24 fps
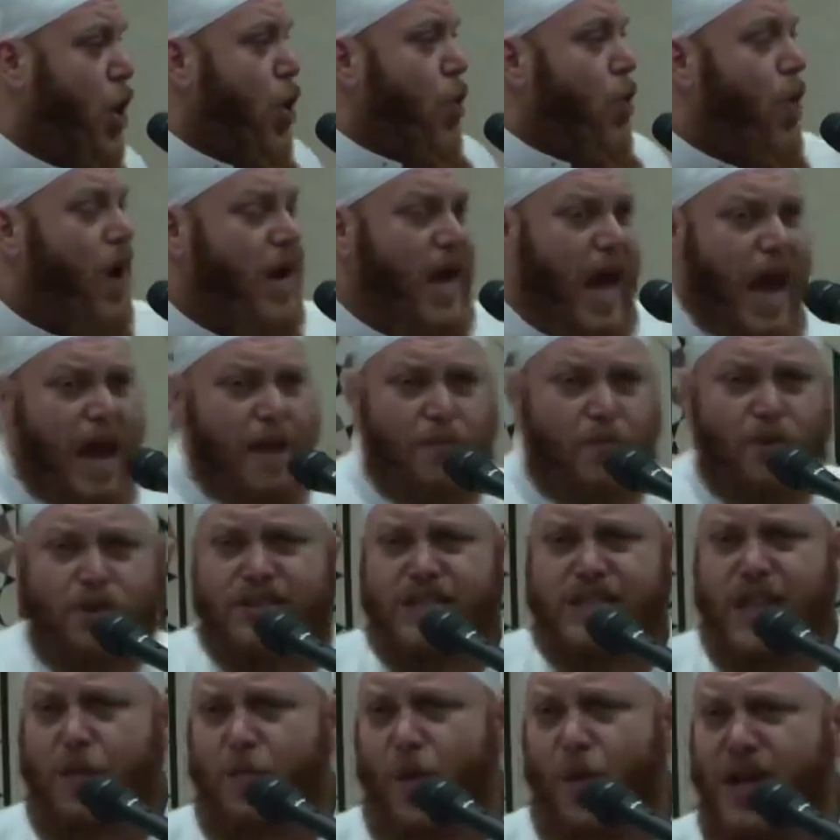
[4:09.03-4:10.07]
When a
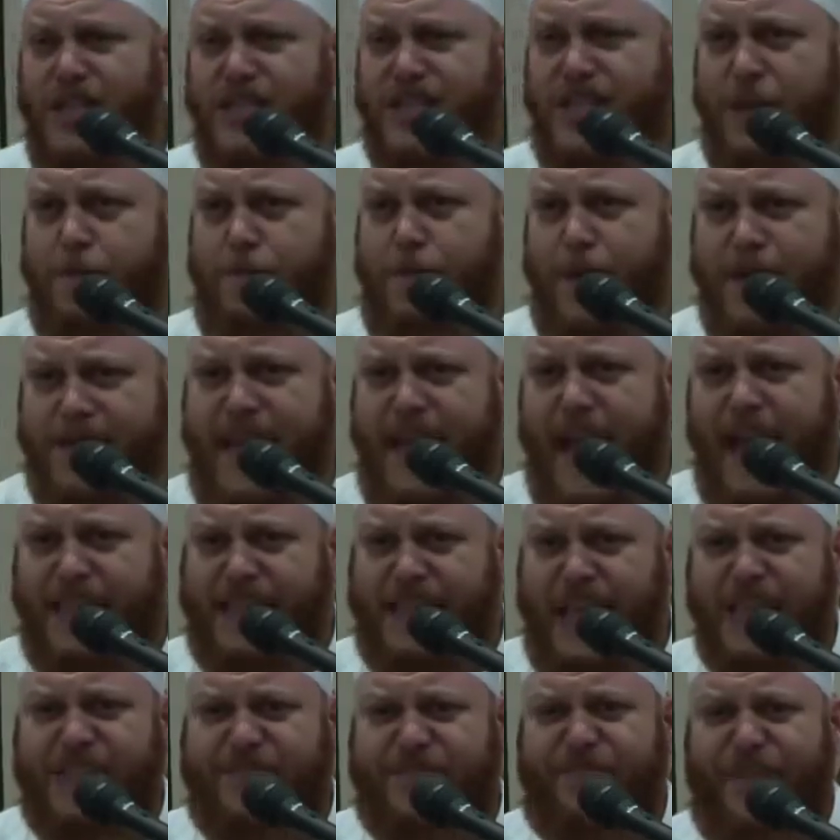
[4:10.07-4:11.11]
Muslim wants to
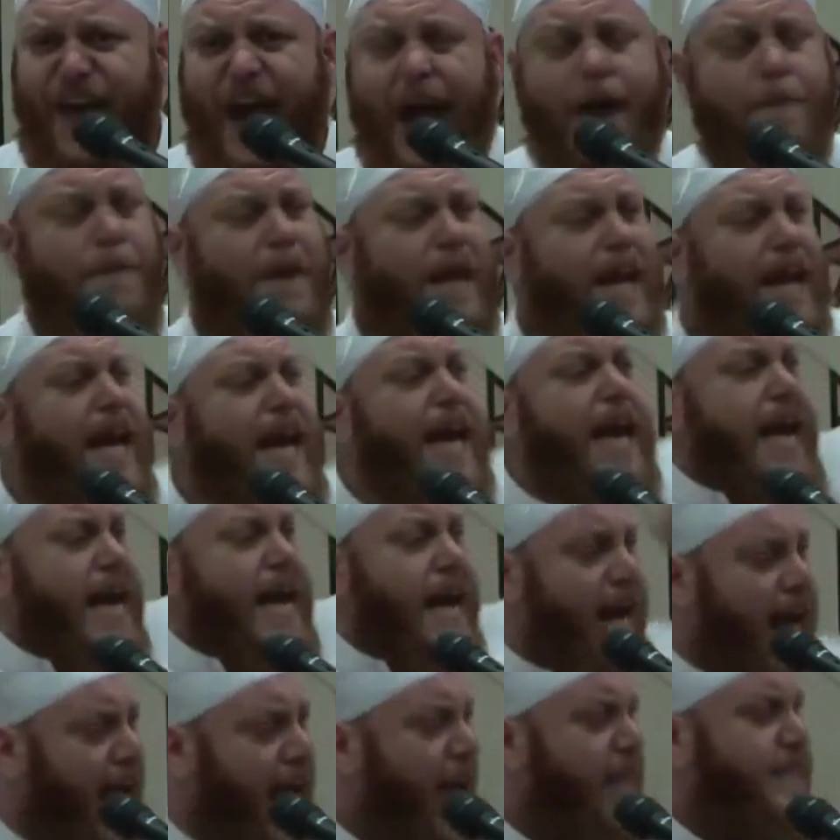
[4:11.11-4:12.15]
protect his family,
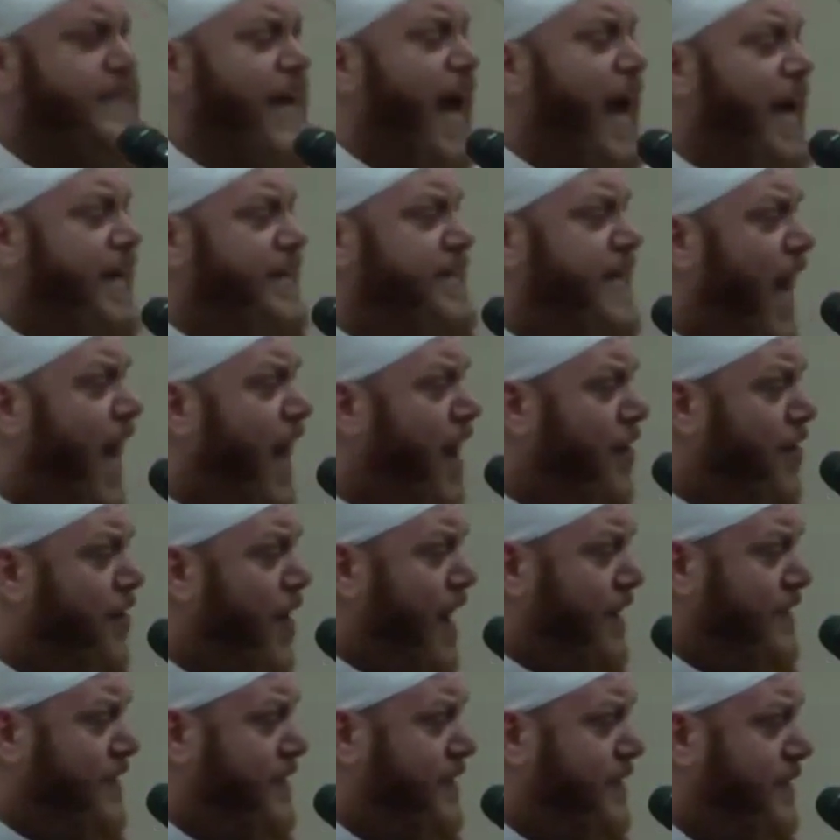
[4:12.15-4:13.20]
he is a
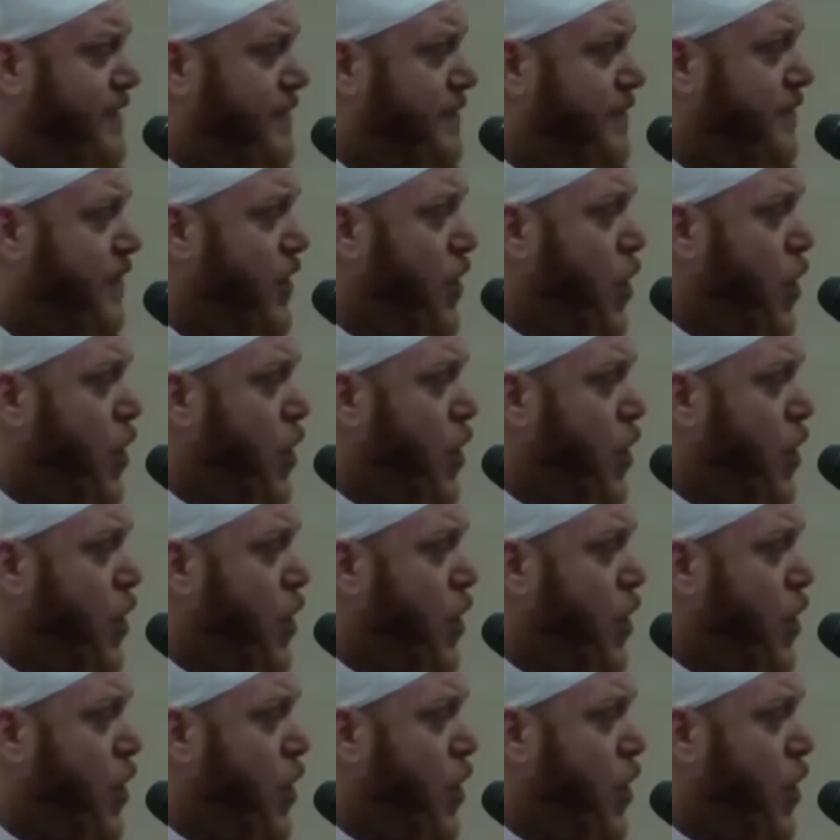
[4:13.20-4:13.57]
terrorist.